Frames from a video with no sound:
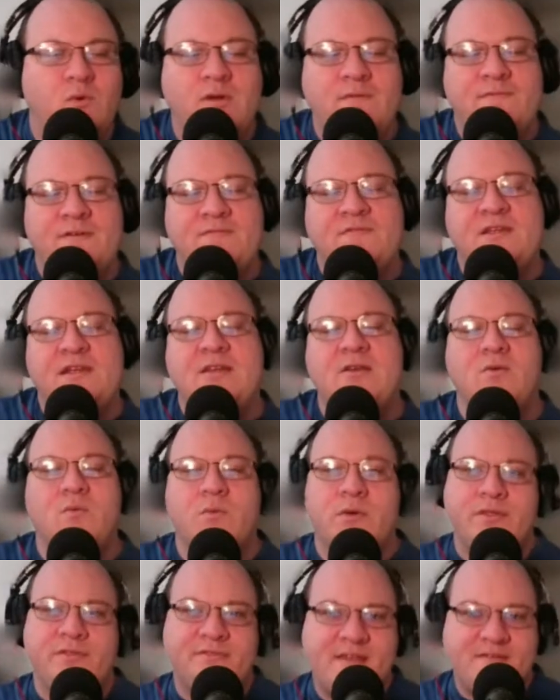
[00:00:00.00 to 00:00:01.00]
115 to
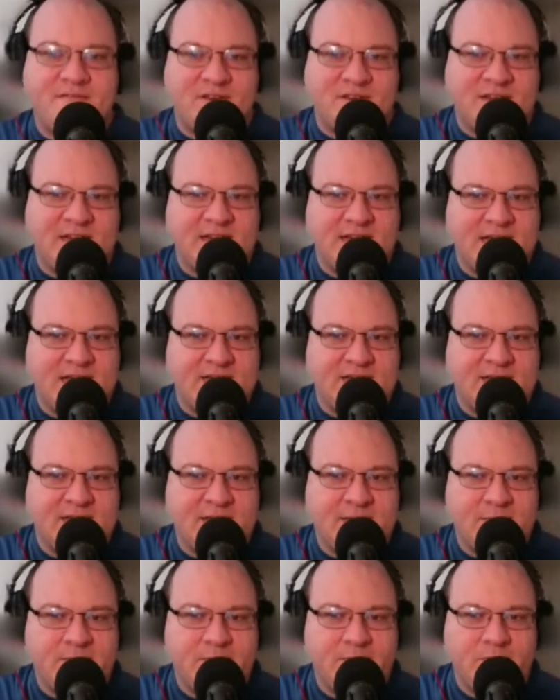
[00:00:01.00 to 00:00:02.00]
117
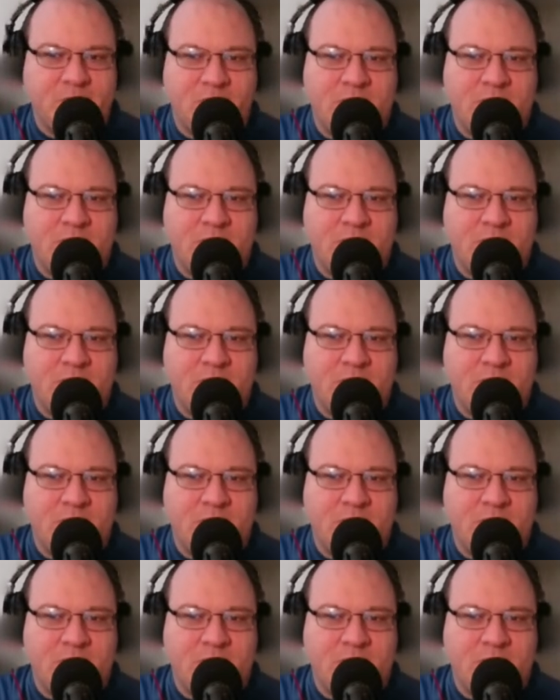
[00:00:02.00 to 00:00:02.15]
AD,